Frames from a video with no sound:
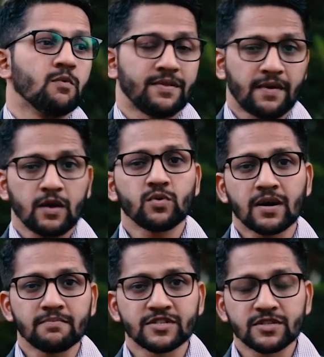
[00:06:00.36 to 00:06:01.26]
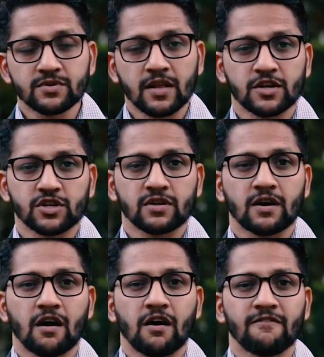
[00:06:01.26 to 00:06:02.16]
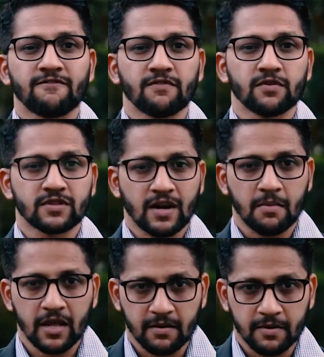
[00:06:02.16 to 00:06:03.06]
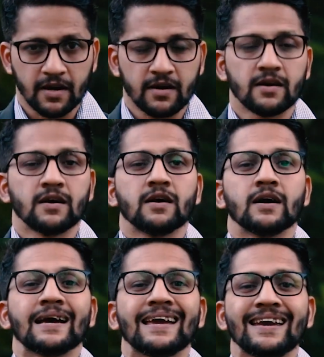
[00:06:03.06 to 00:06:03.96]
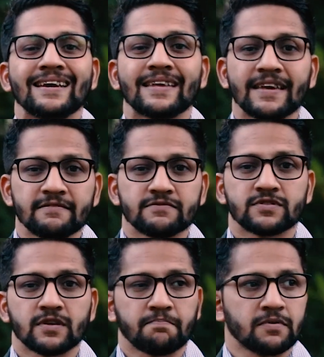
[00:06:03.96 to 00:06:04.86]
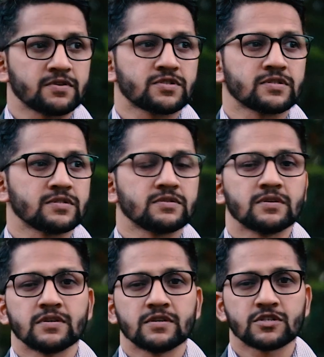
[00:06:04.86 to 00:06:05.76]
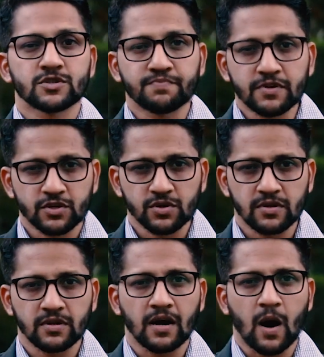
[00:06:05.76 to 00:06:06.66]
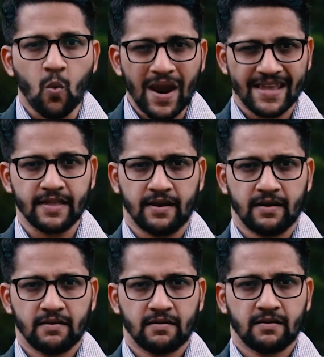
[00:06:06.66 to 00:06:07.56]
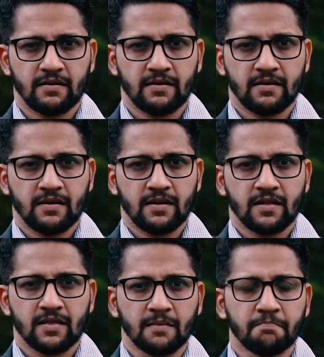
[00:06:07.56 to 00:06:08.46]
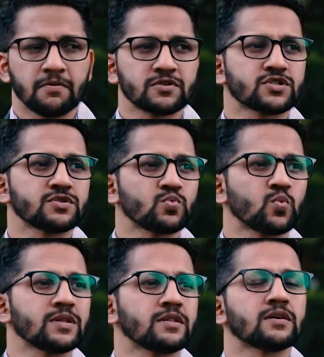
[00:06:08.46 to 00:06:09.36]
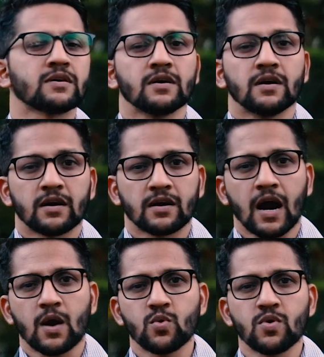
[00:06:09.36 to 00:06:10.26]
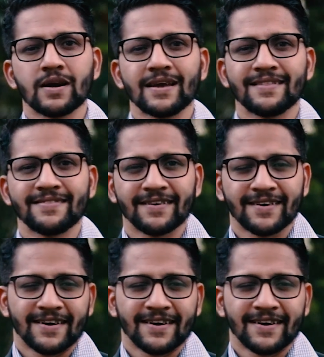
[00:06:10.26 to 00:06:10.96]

When Rahu comes into the nakshatra of Uttara Bhadrapada, it gives the person spiritual awakening. The person with the Rahu in